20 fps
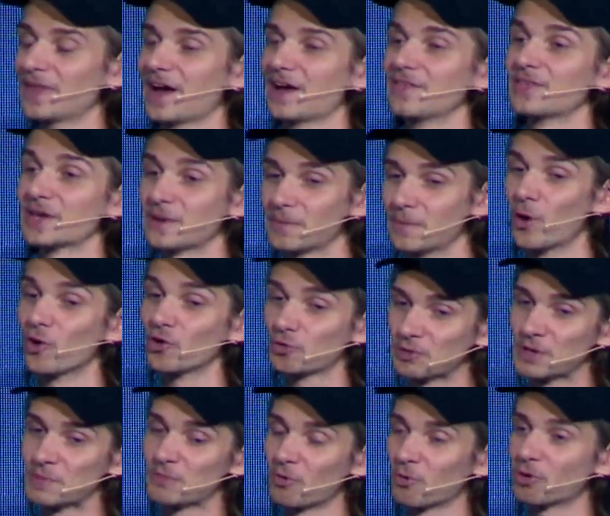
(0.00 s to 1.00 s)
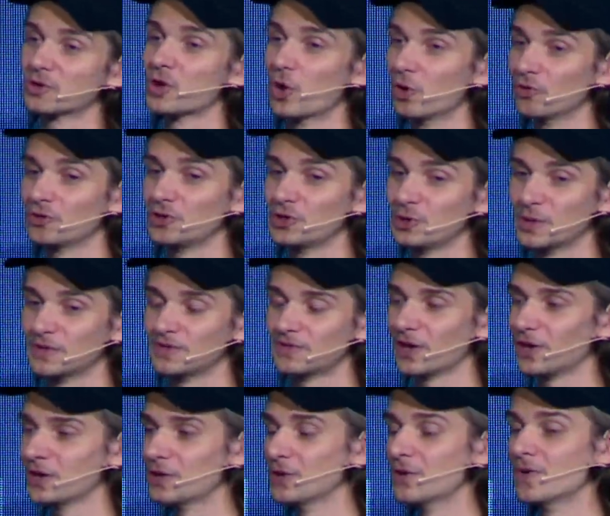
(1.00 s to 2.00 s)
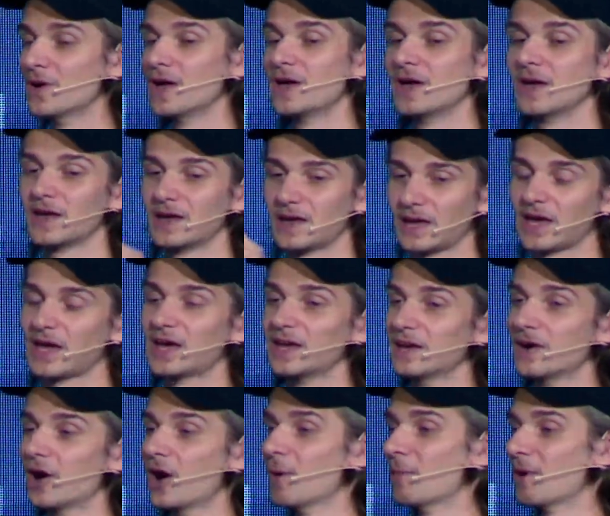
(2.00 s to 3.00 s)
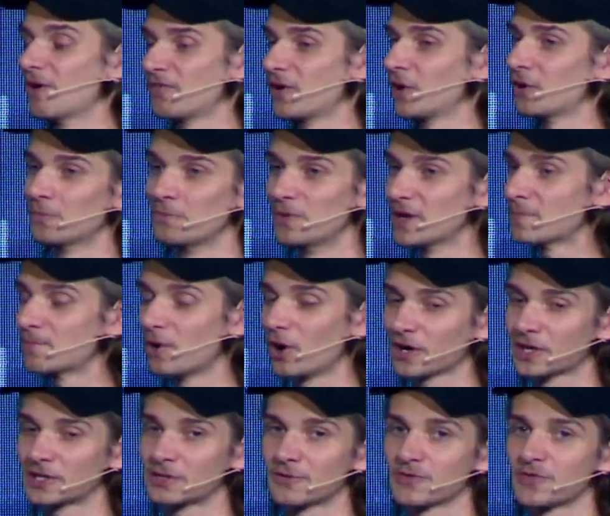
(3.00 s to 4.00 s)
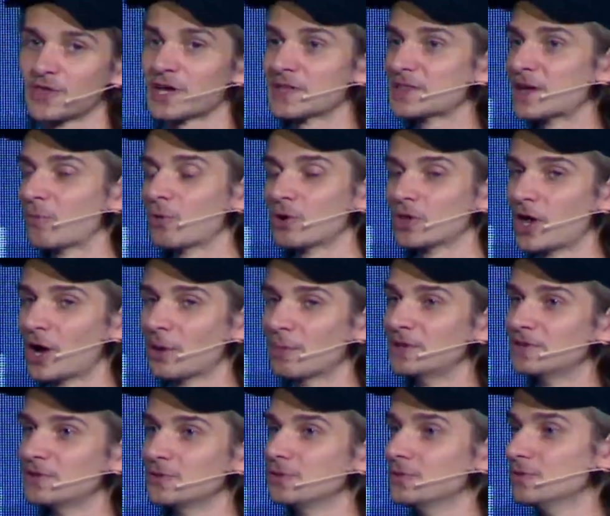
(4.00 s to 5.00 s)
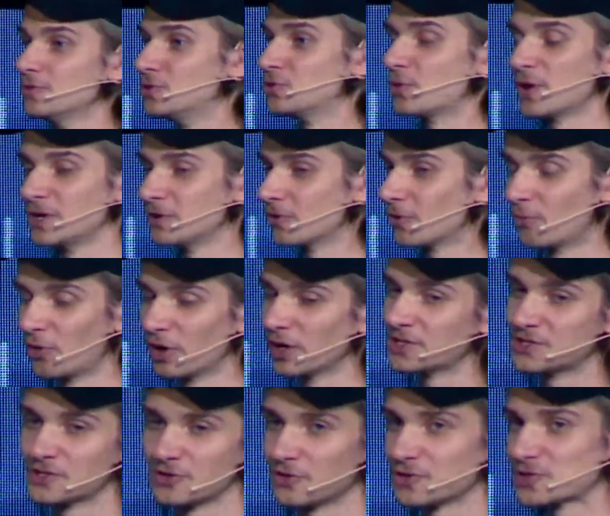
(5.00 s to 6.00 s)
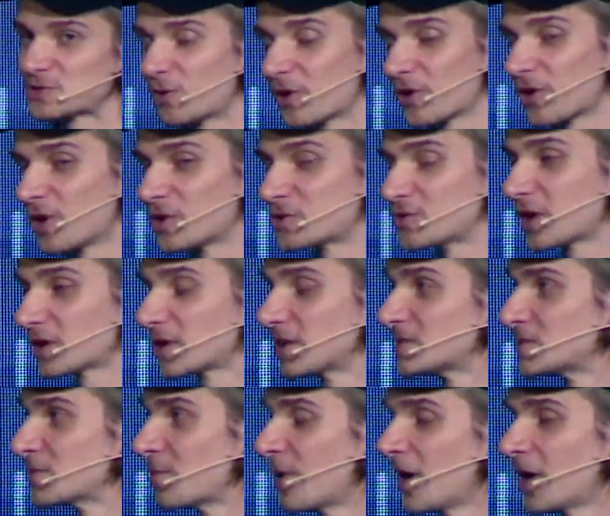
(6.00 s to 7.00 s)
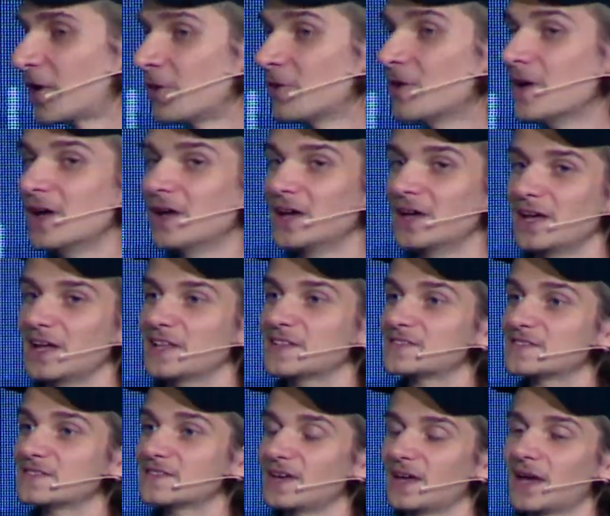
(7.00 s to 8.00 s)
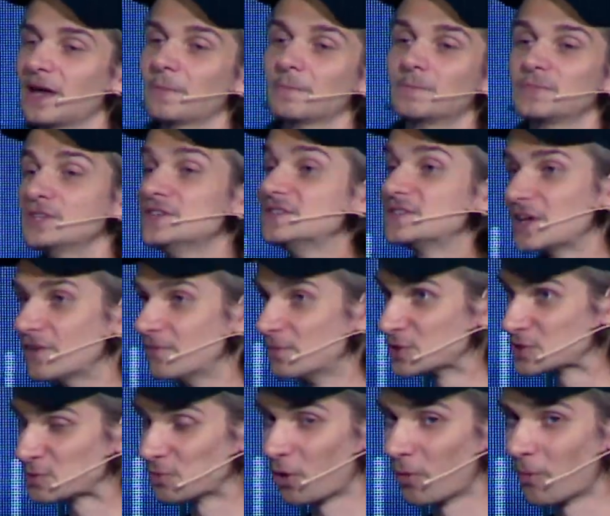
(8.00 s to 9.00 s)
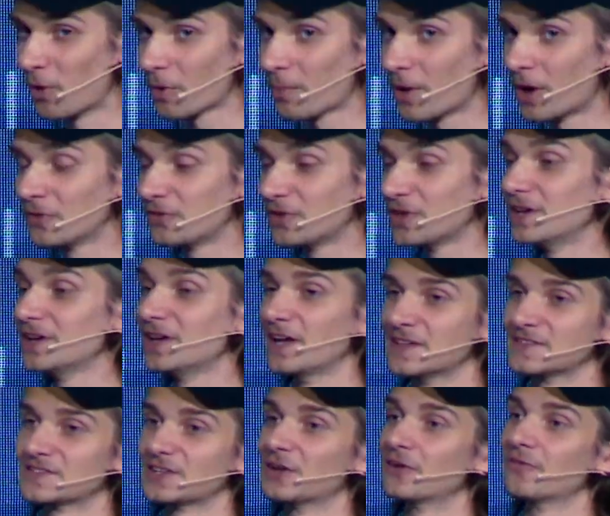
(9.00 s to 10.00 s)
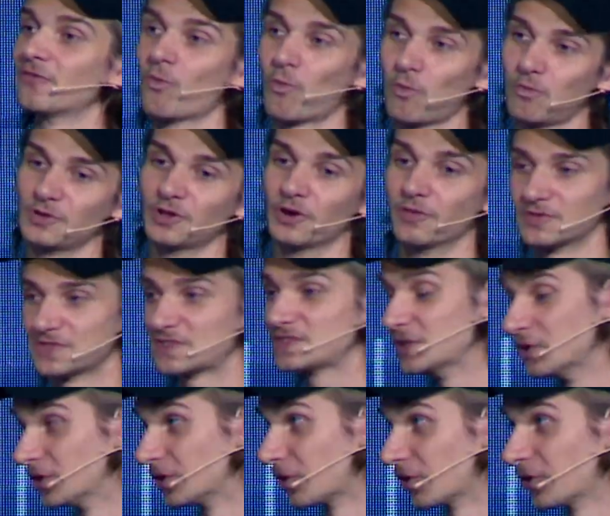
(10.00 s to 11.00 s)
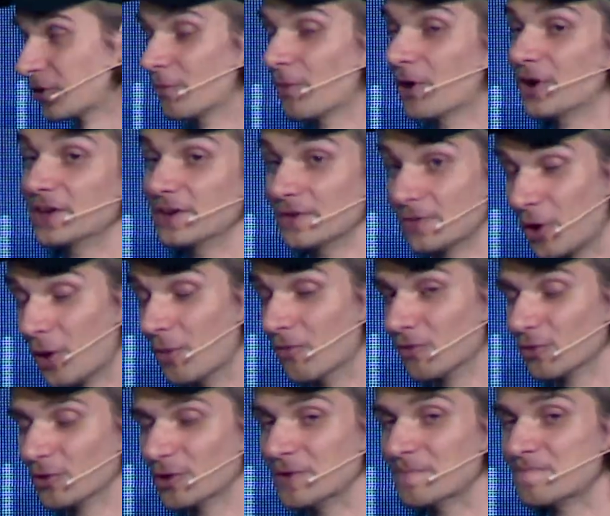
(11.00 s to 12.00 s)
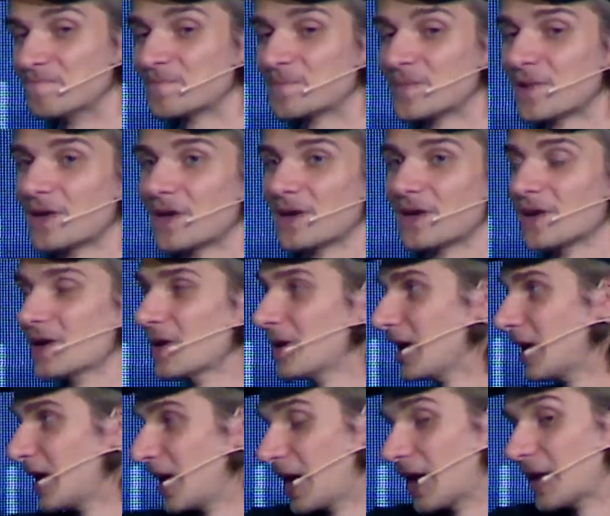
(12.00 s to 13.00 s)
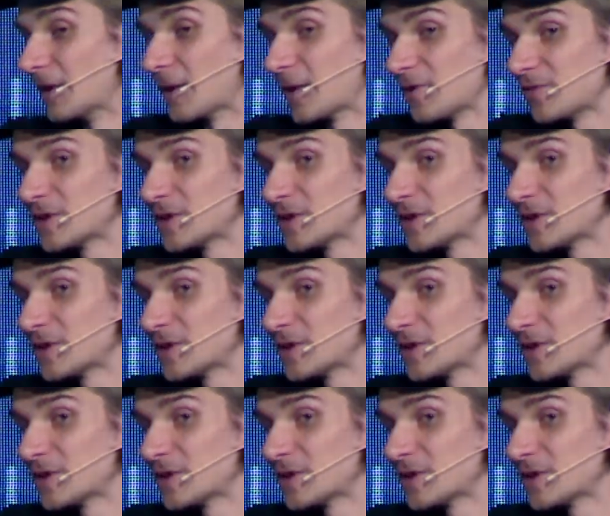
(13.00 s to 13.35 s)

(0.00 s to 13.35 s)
I think most people would go to you and tell you, hey, I found a big bug in your thing that will allow me to drain your bridge or your smart contract in some manner, and please give me a small bug bounty instead of stealing all your money, hopefully. And I